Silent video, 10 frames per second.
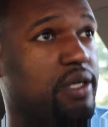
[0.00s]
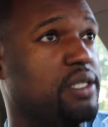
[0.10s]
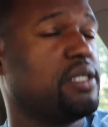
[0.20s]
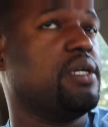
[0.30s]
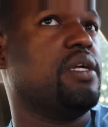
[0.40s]

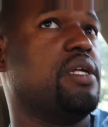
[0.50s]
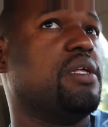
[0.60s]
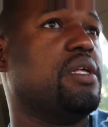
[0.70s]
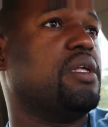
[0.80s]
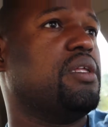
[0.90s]

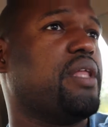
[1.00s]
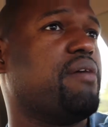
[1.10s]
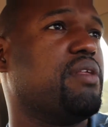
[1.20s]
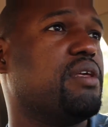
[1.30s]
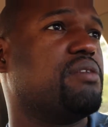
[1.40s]
Not
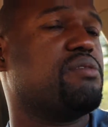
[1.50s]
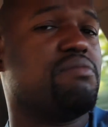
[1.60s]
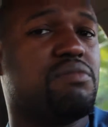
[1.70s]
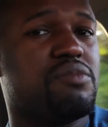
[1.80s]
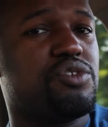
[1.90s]
really
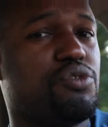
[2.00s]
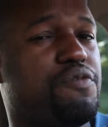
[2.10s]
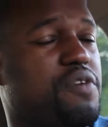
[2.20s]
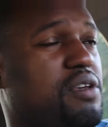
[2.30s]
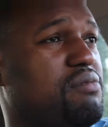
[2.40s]
too
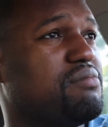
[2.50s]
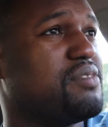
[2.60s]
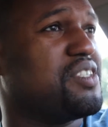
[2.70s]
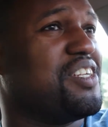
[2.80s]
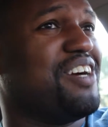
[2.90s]
fit,
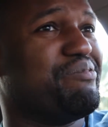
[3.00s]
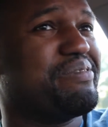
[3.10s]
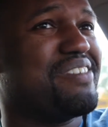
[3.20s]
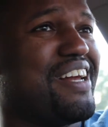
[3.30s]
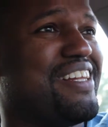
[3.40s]
kind
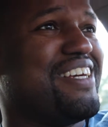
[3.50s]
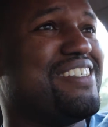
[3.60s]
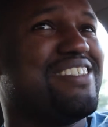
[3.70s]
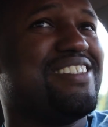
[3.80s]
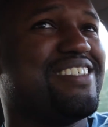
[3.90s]
of
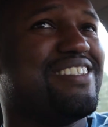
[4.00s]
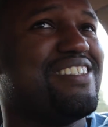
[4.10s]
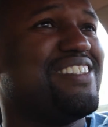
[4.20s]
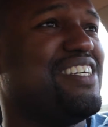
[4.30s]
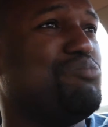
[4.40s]
lazy,
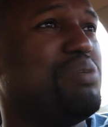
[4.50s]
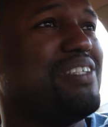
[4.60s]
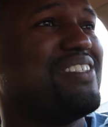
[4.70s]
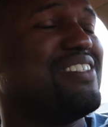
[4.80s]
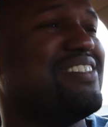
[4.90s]
eating
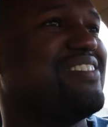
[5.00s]
pizza,